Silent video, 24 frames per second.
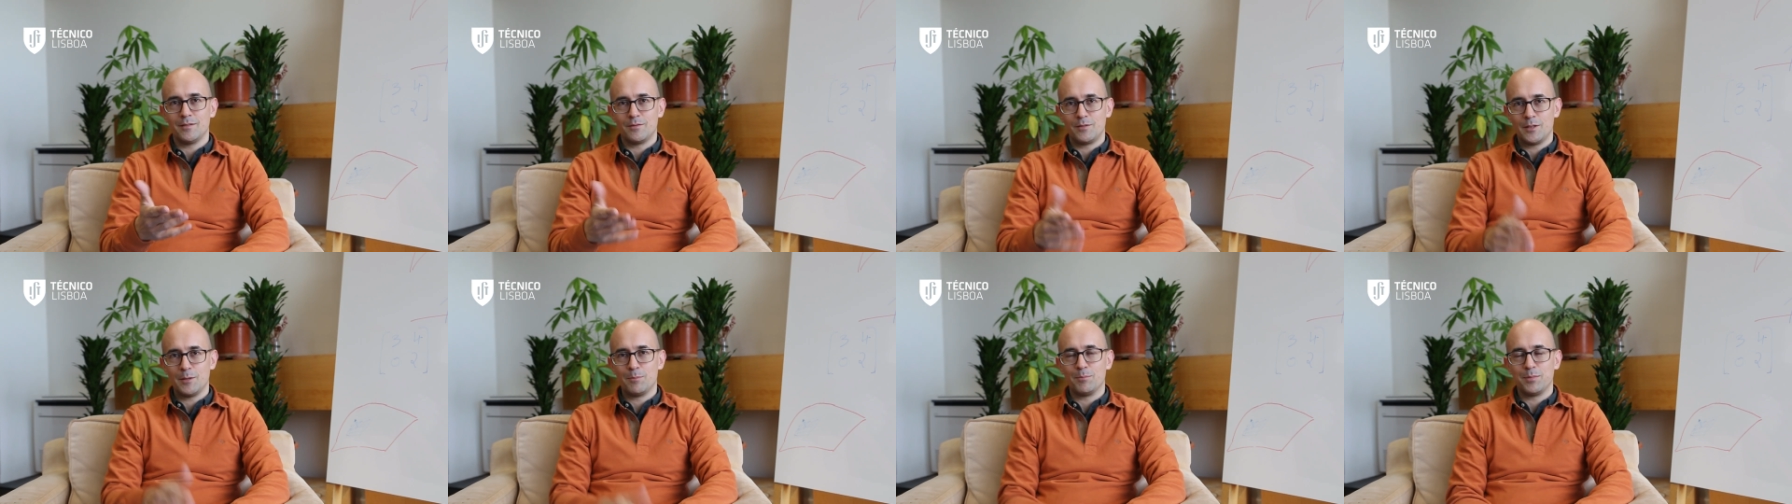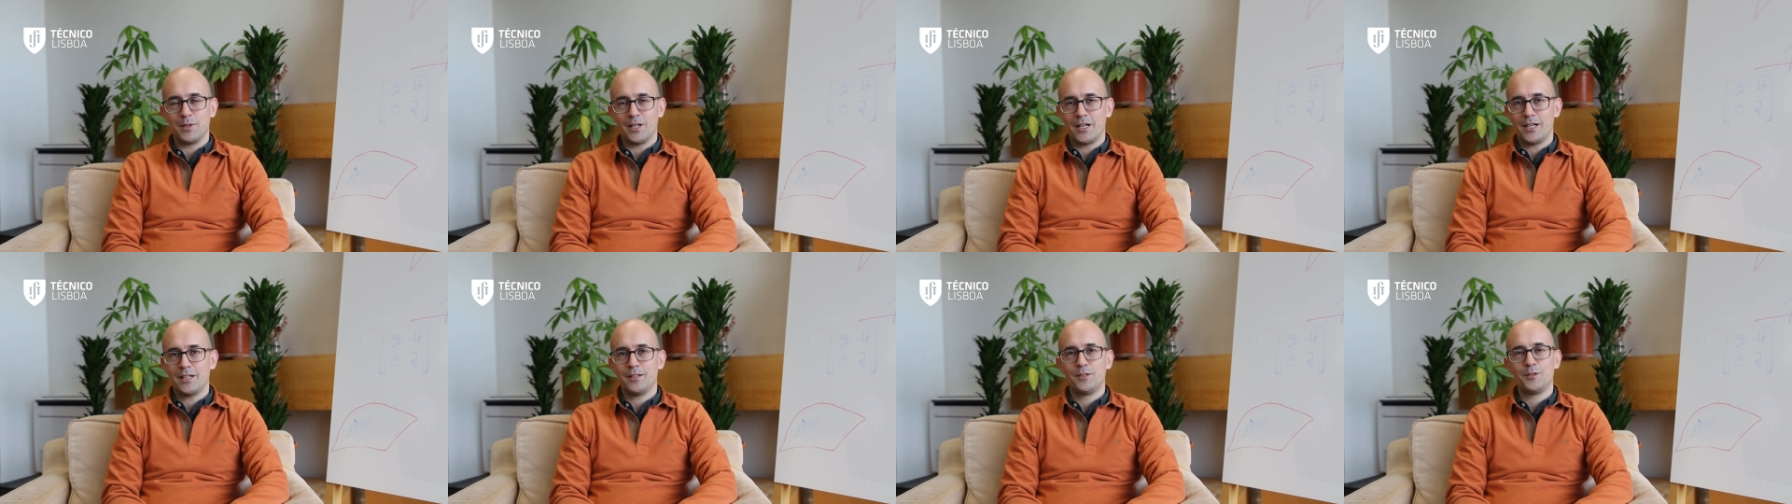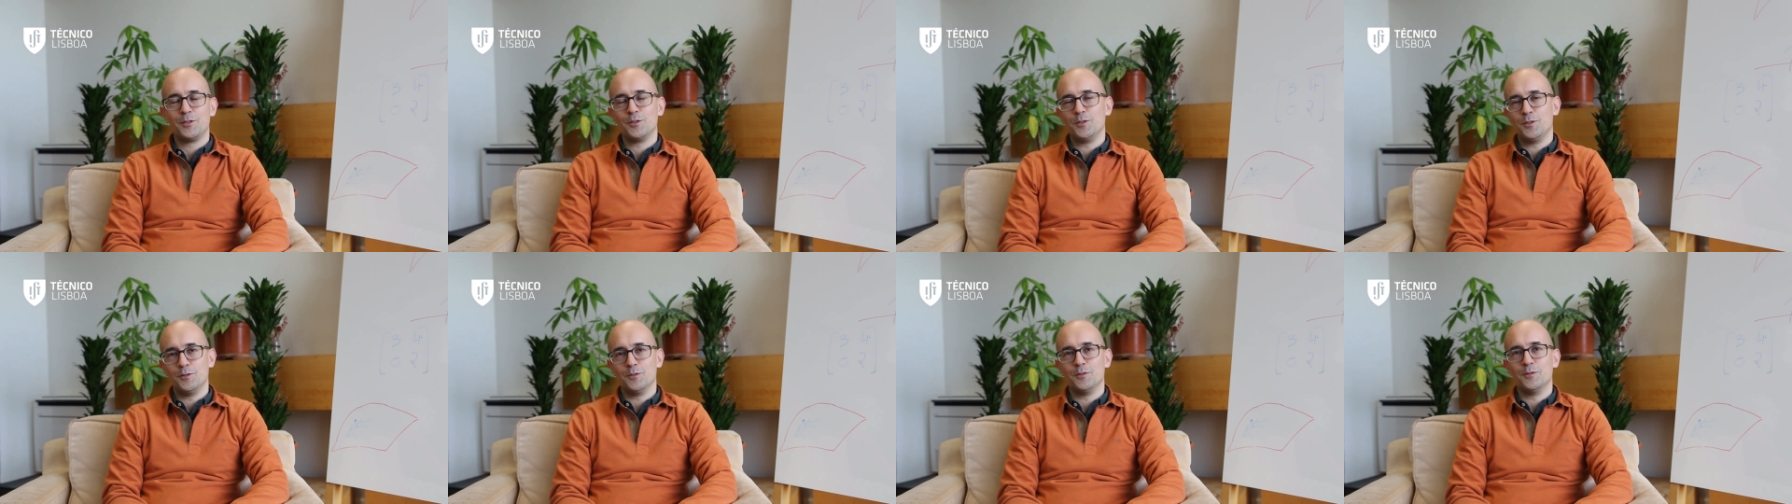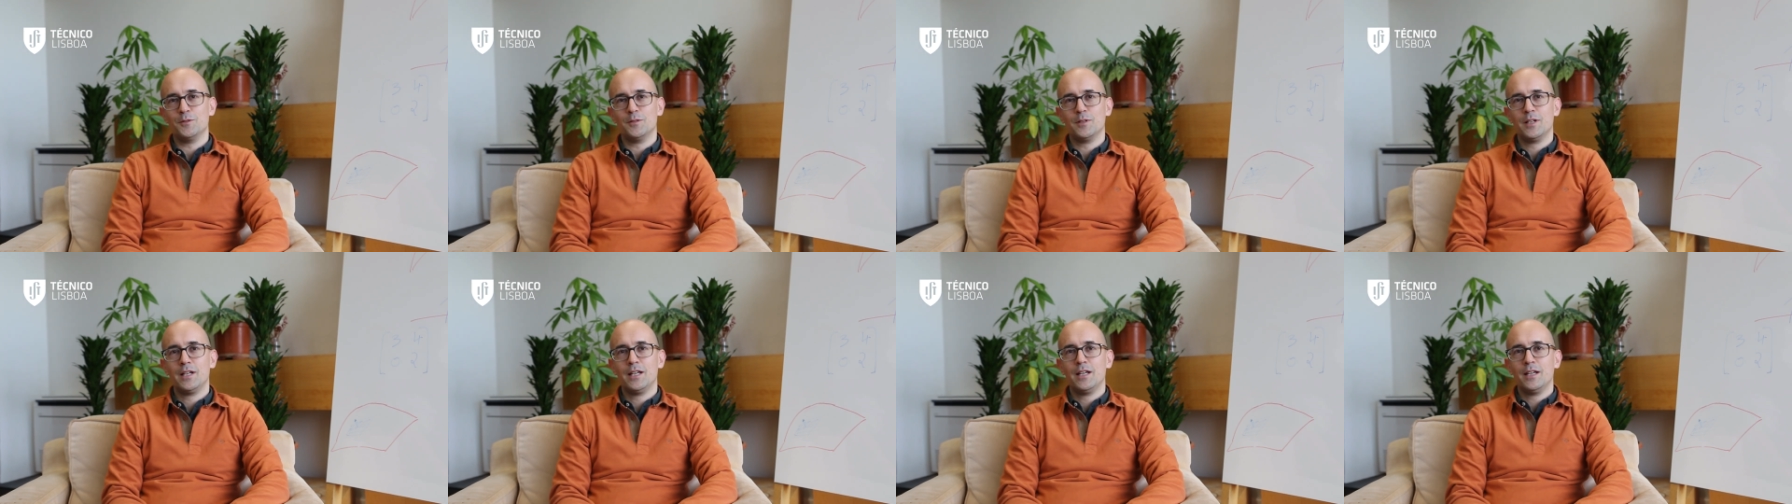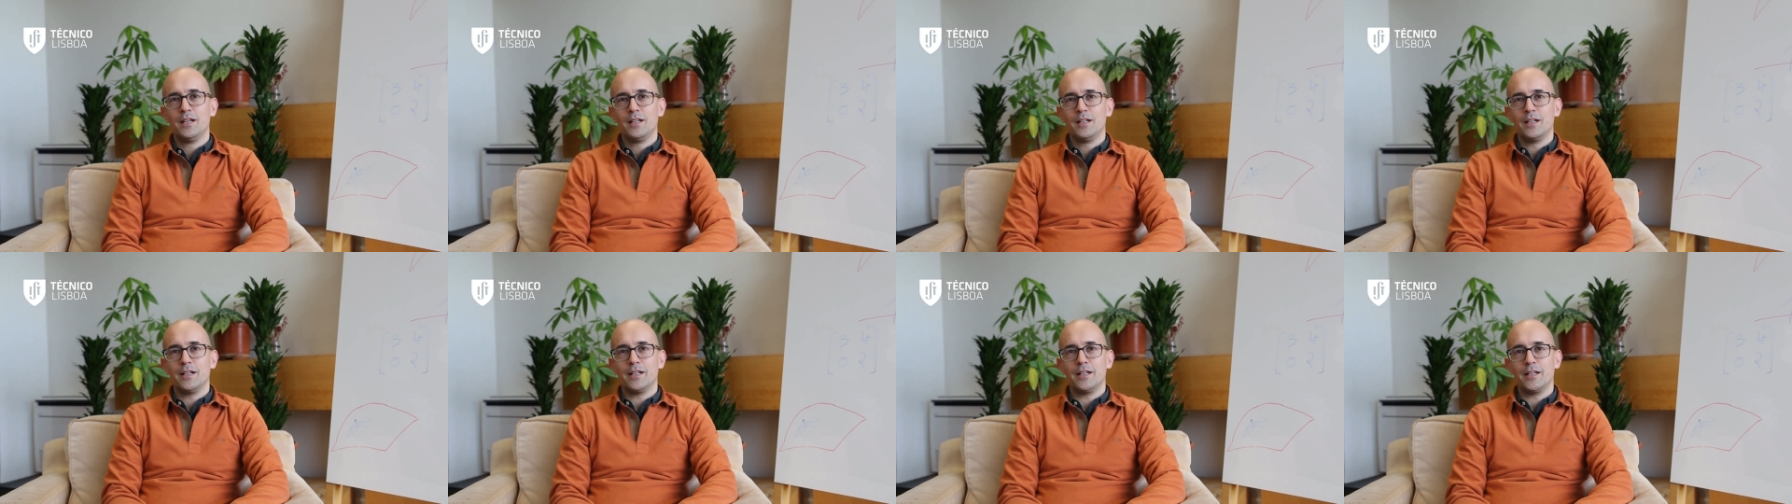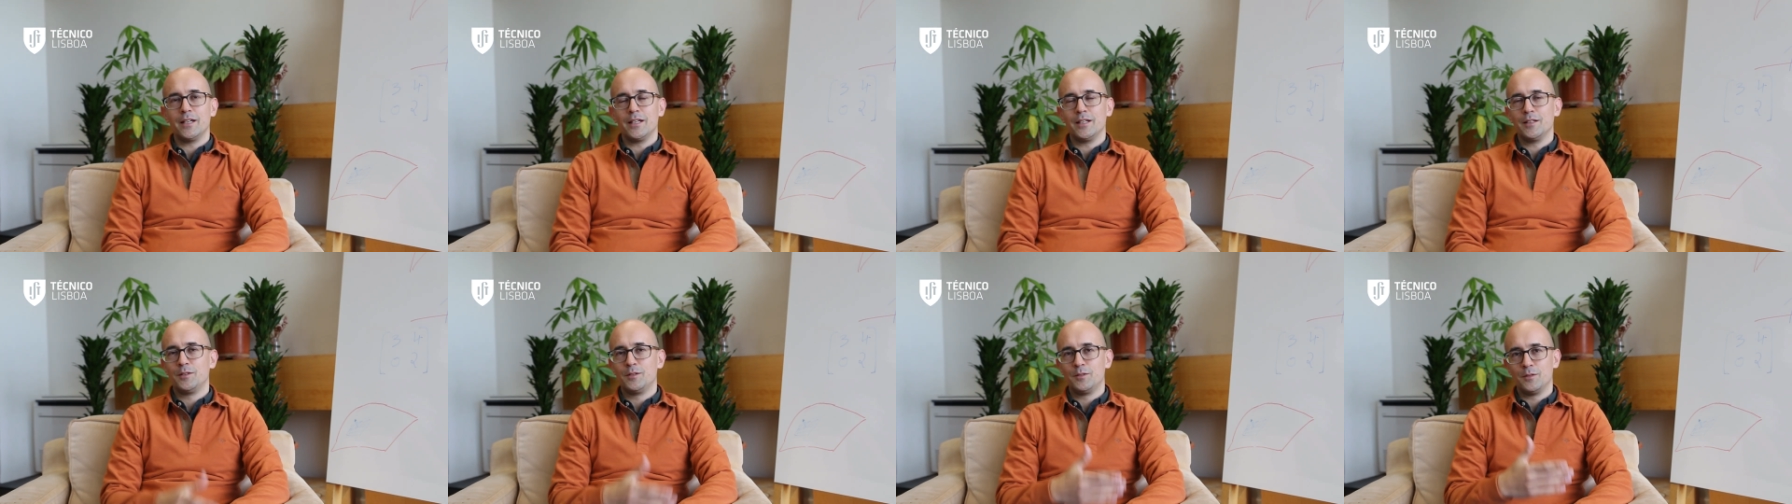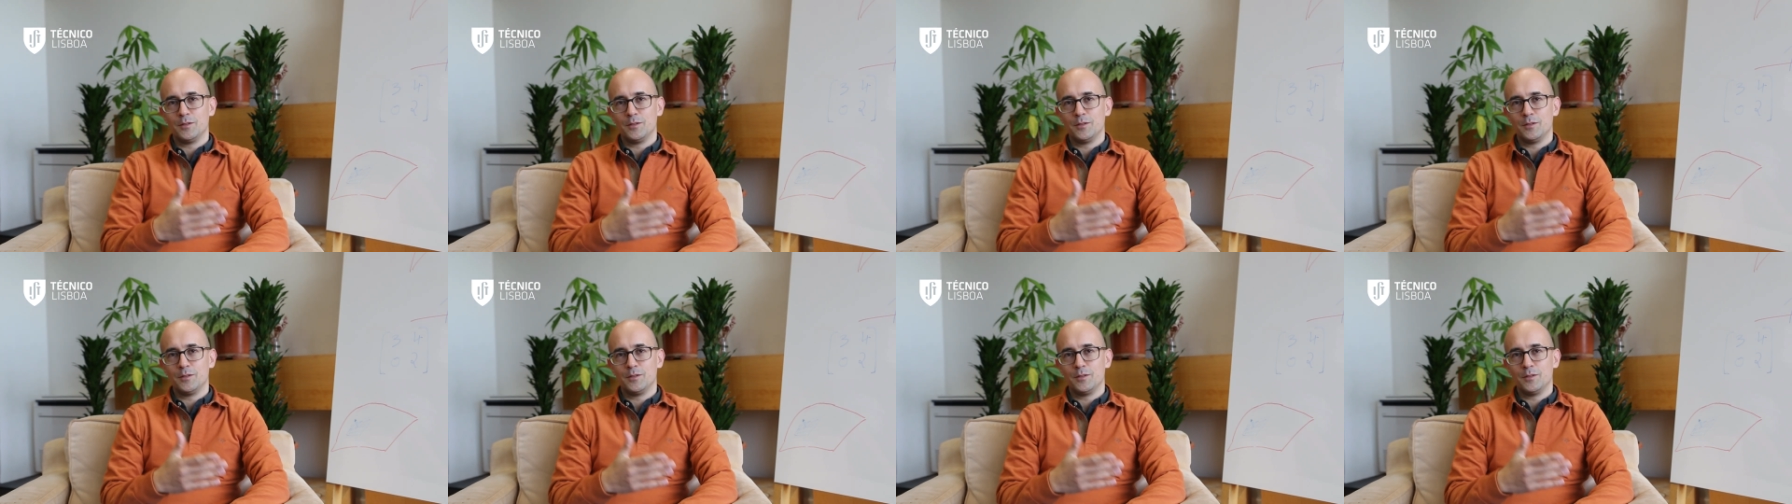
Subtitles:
reply to you and